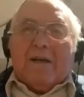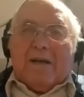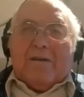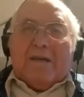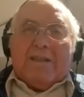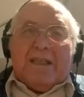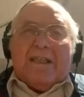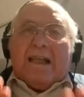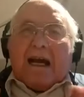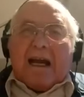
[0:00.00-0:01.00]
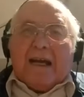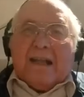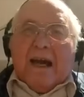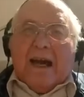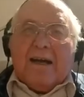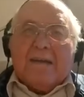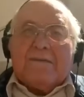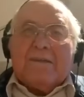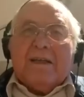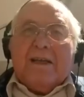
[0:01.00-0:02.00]
need Haggadah.
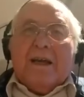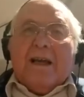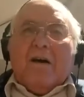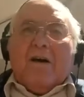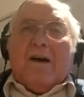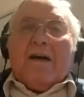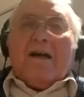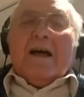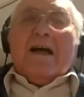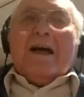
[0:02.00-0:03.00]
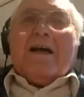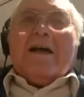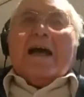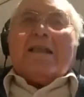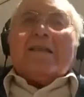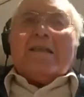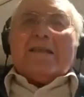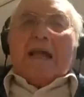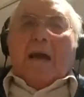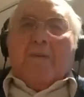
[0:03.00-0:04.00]
And they were
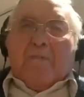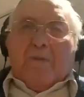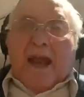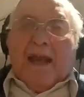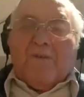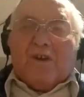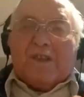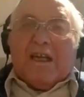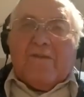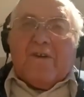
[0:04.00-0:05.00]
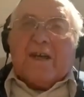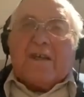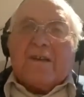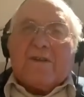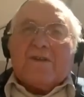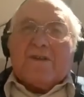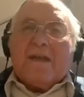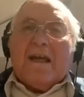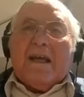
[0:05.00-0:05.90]
praying for deliverance, but